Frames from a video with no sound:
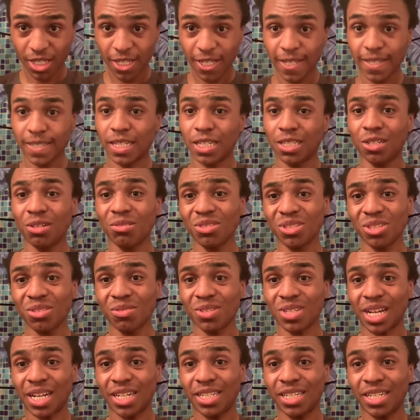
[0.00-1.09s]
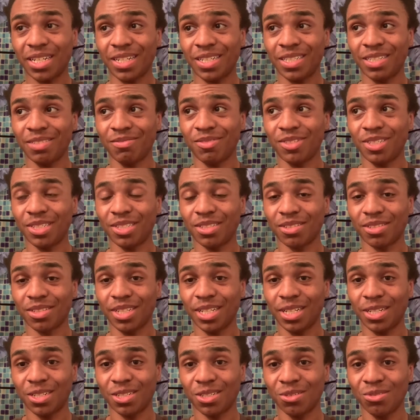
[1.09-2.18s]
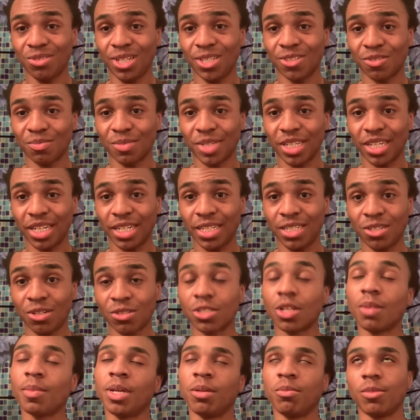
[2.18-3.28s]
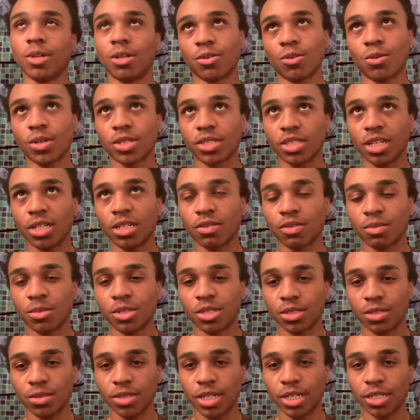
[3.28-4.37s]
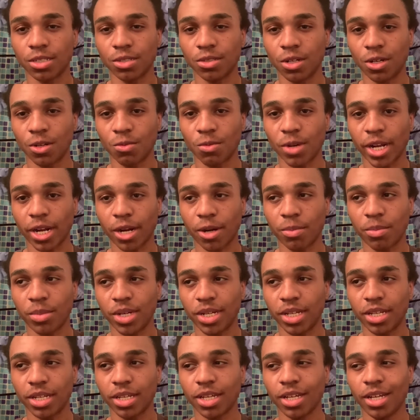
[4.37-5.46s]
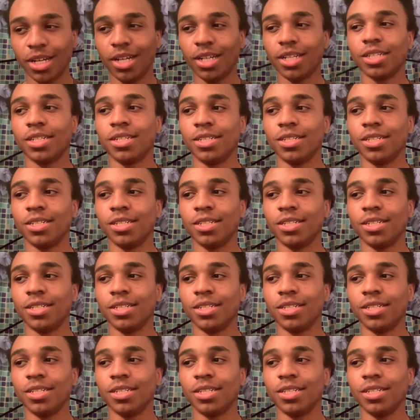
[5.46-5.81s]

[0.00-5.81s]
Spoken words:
Now don't do what I did and just get a shoelace from like any old shoe. I mean, of course get it from a shoe that you don't wear, but you